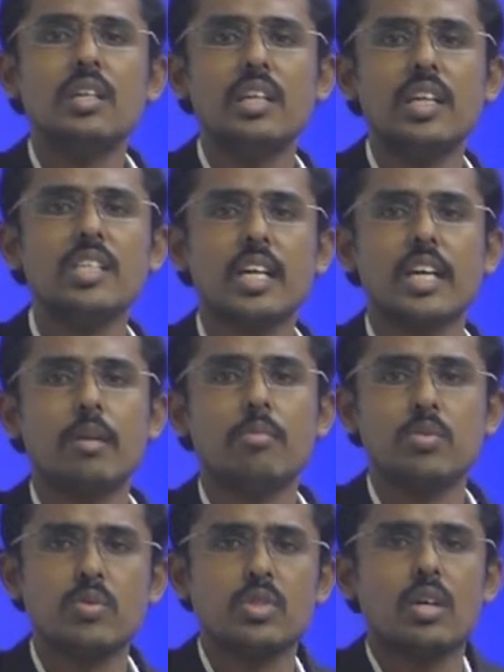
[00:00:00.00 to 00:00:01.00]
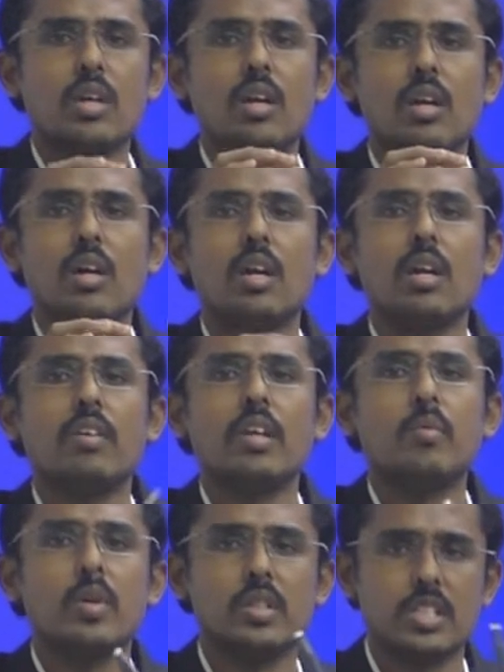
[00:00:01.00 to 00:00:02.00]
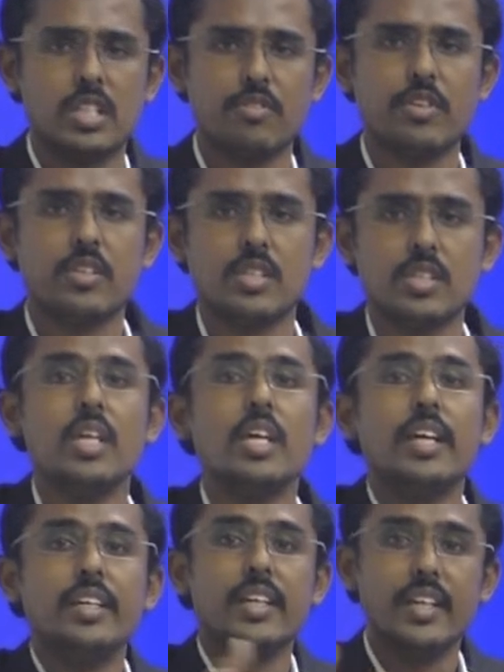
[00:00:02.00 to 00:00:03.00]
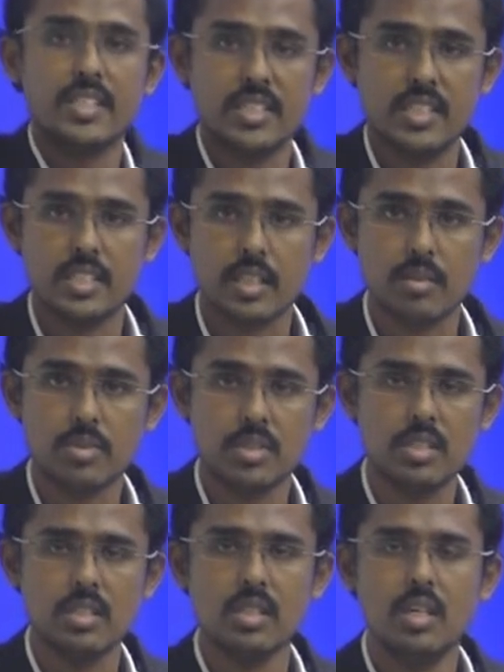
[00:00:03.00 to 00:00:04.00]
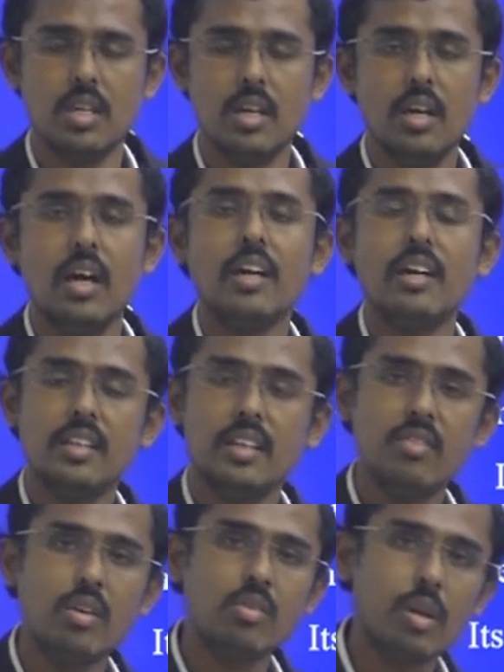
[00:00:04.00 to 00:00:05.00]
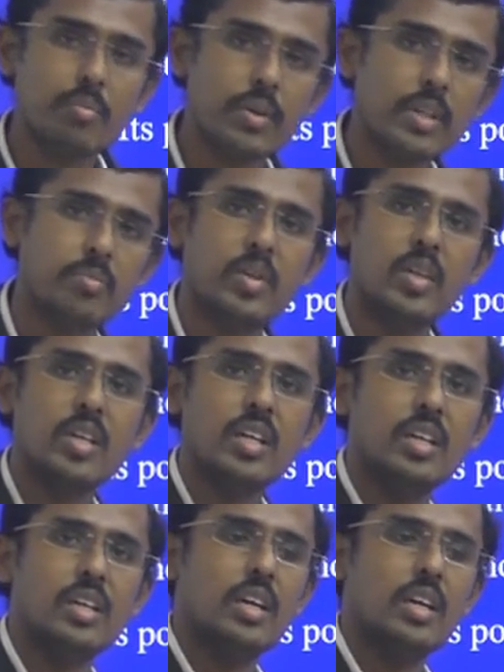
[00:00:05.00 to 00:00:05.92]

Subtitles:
grease items which are all available in the surfaces in the industrial circumstance, and then we have to apply the penetrant